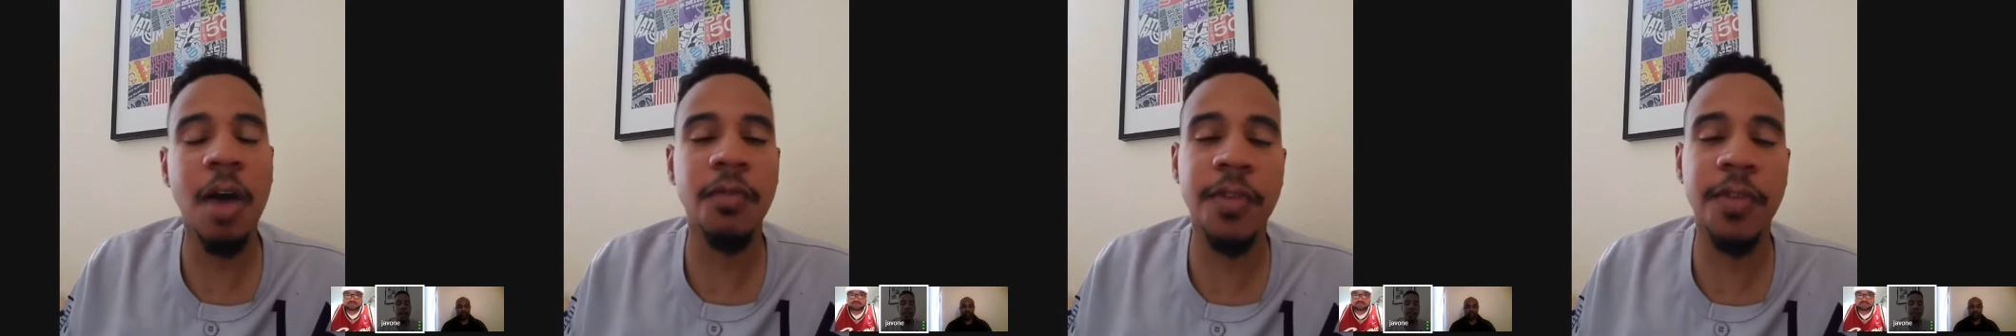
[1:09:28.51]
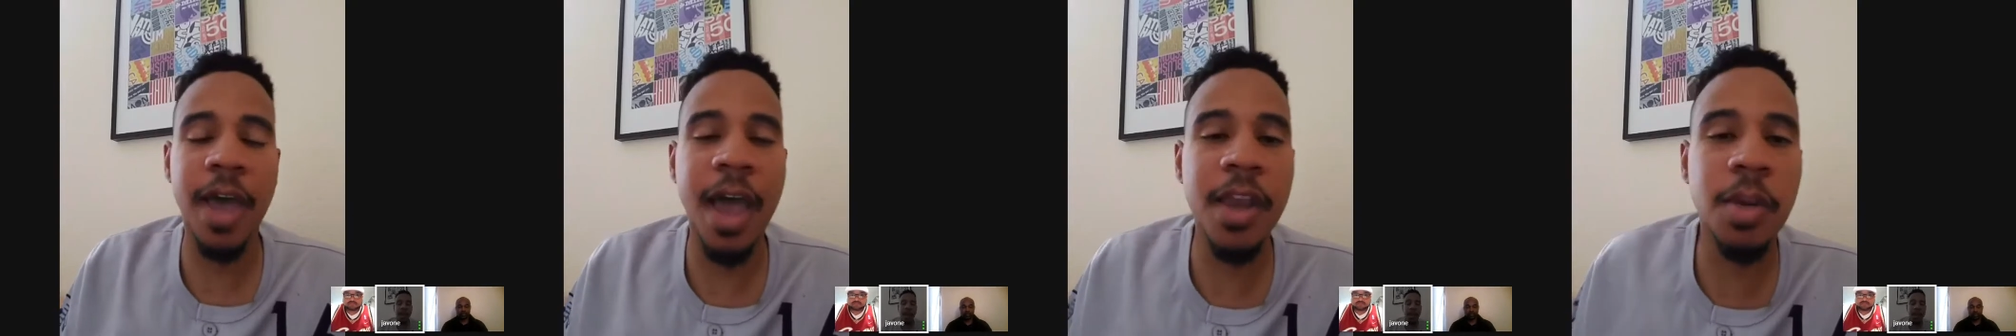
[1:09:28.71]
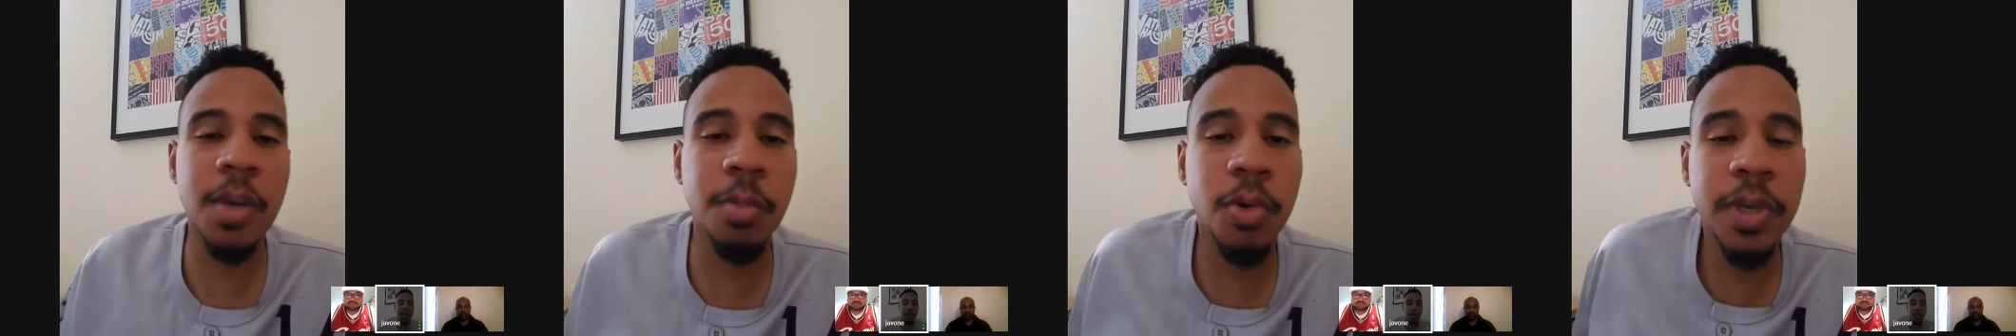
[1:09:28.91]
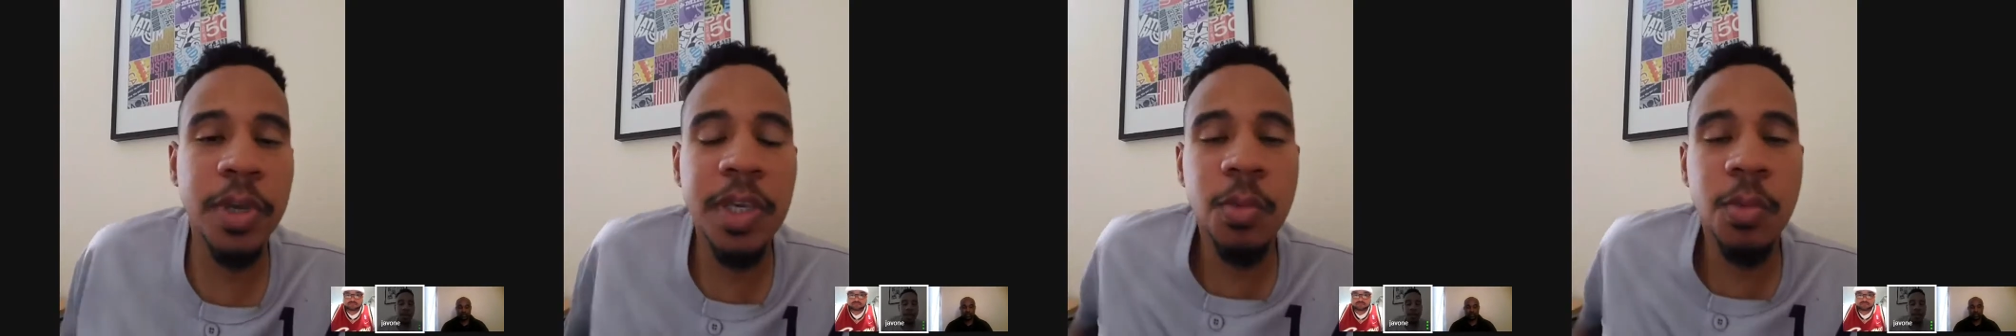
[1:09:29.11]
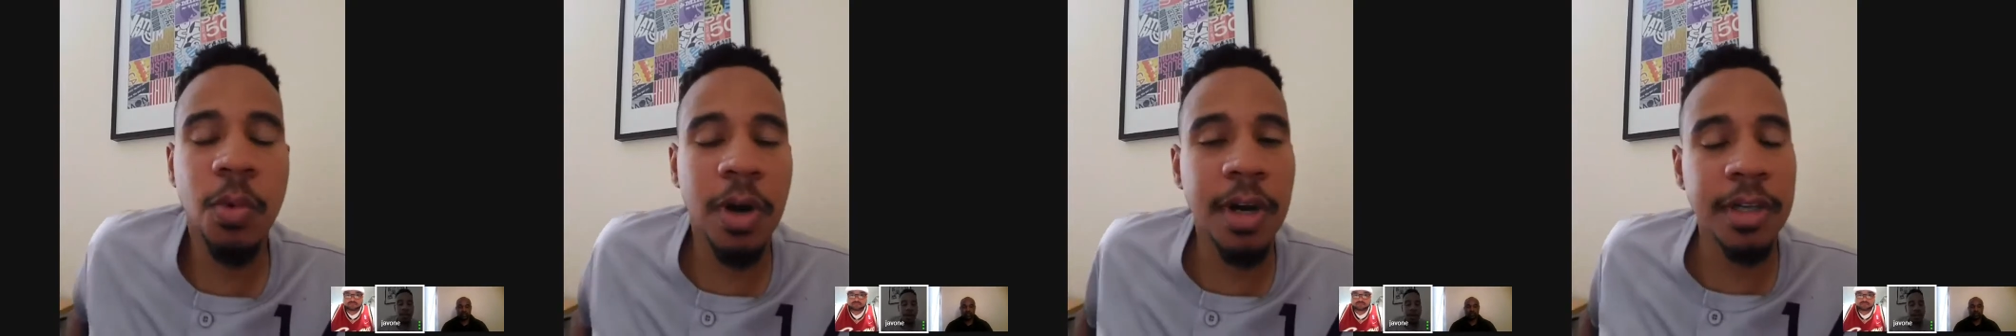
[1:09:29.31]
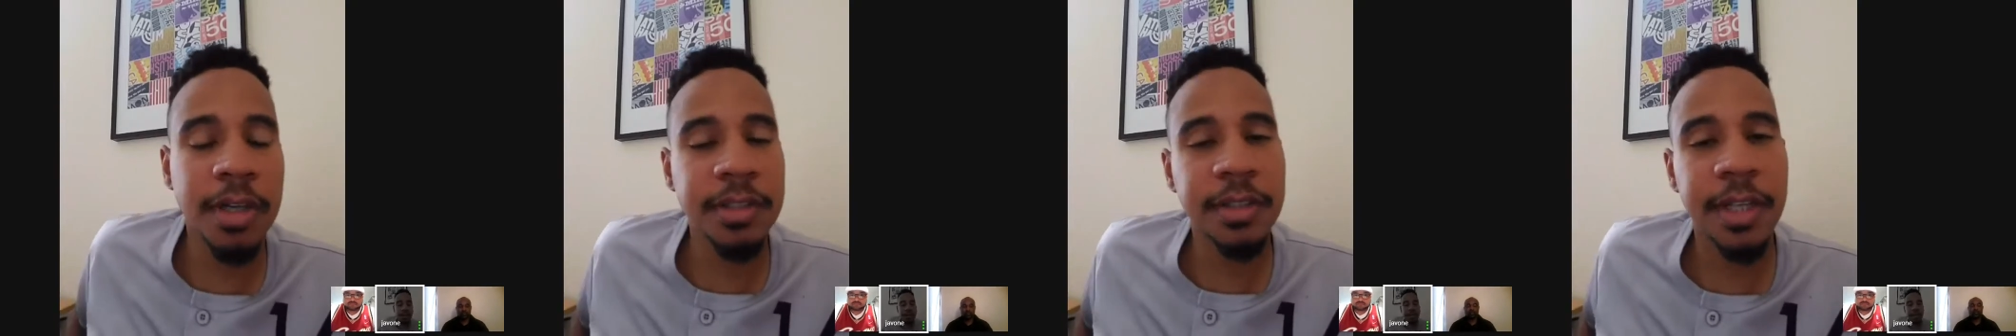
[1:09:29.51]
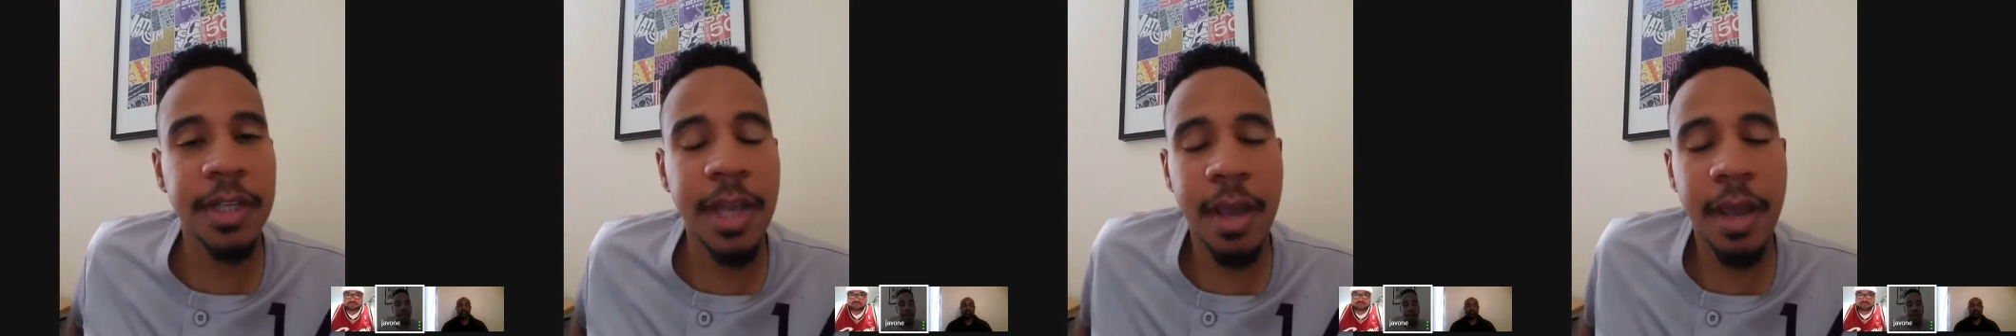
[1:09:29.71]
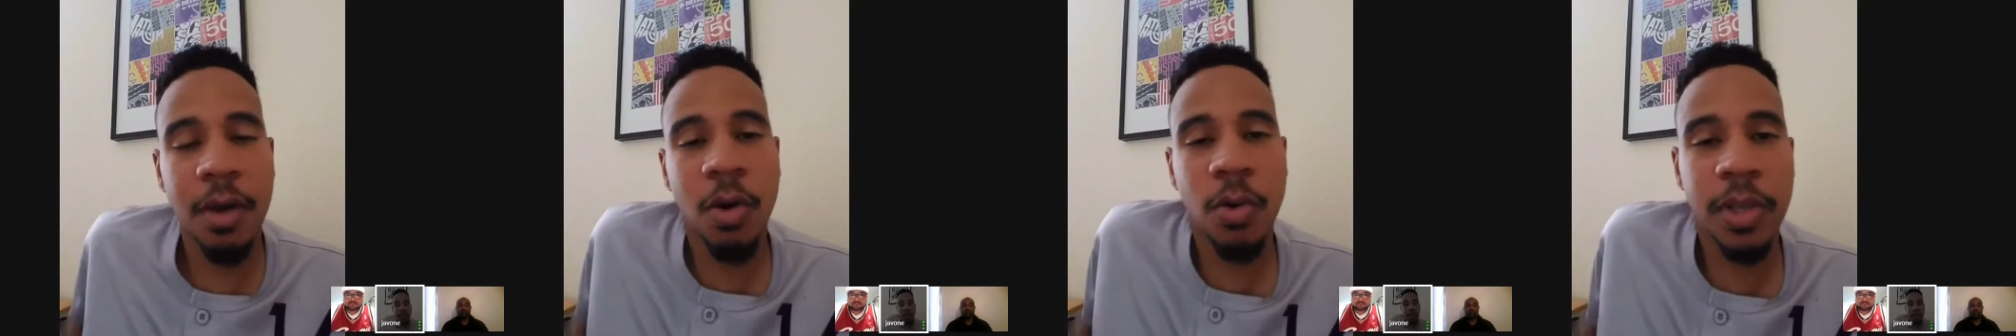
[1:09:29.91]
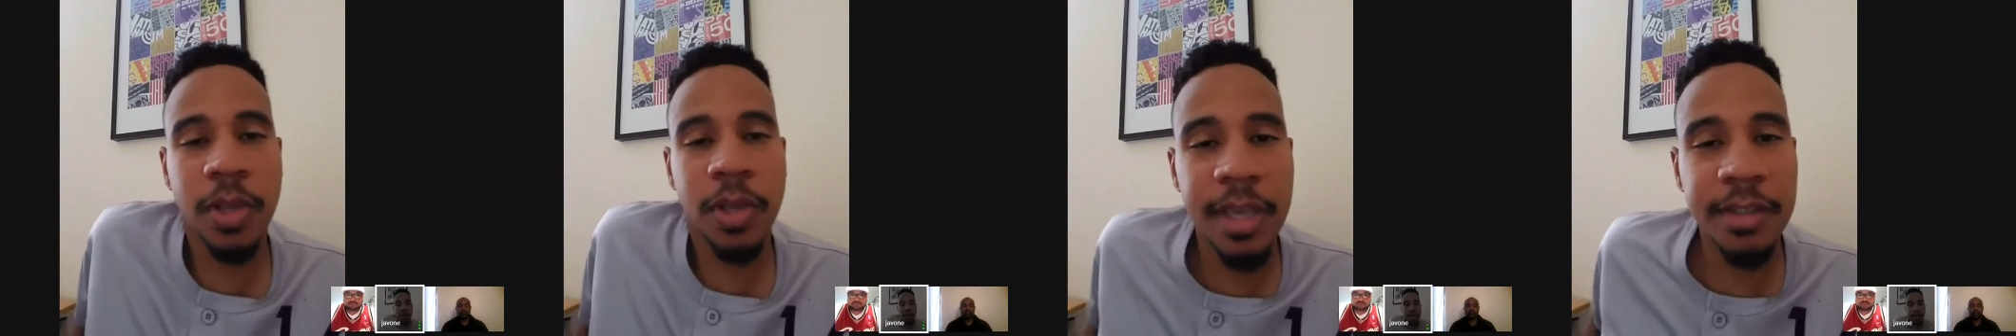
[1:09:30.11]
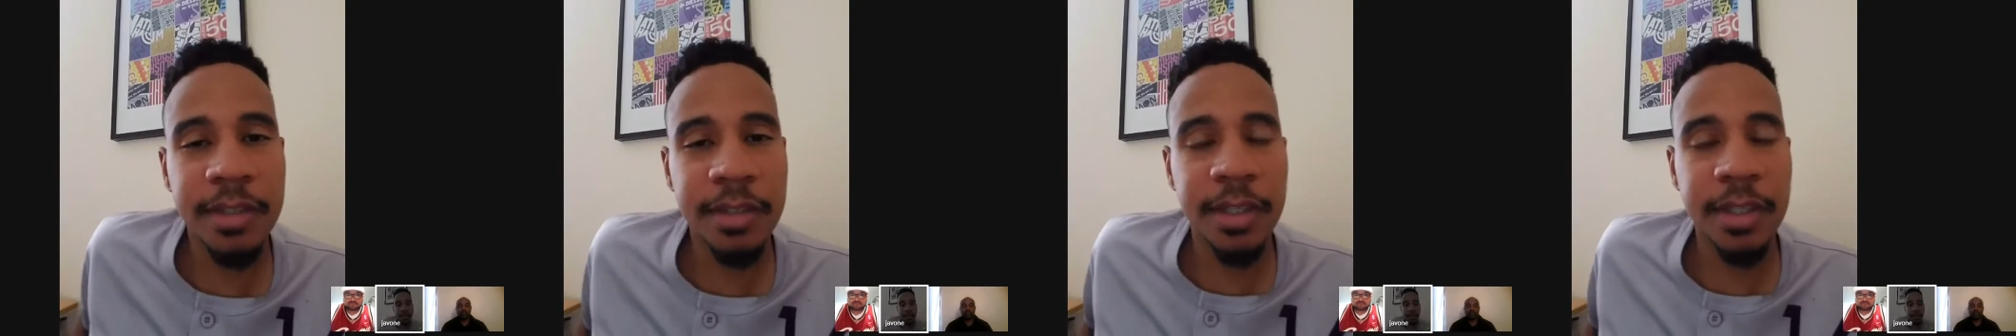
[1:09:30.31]
valuable he was to that
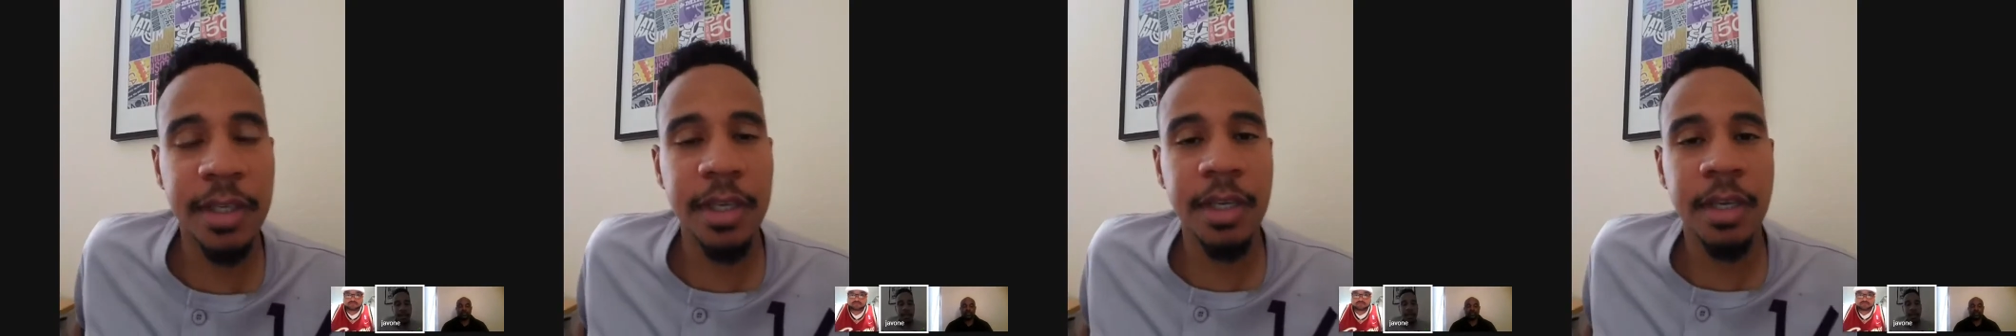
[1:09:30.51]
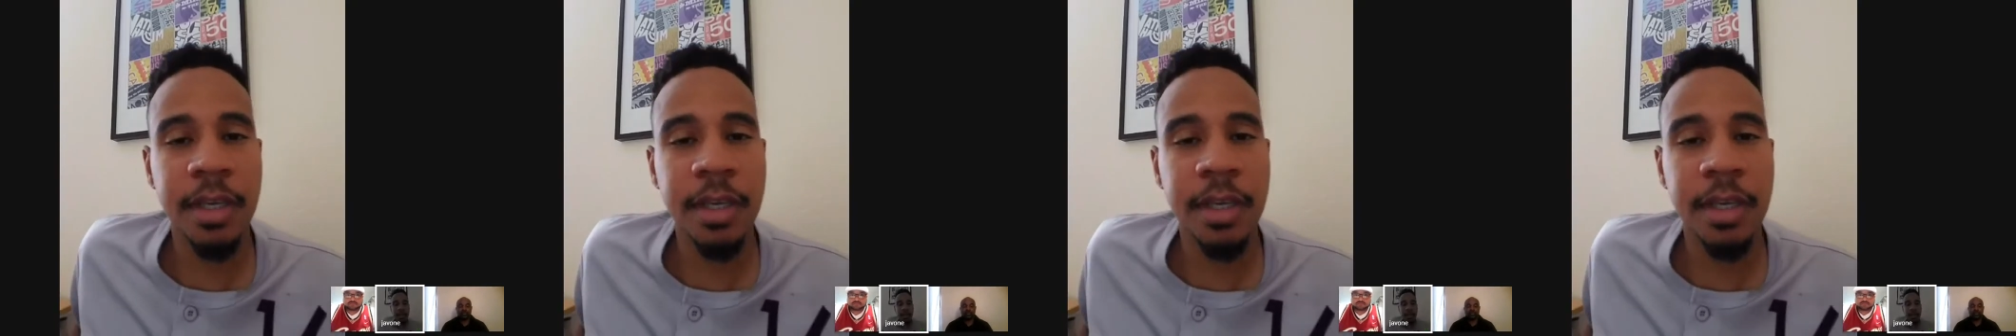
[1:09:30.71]
OKC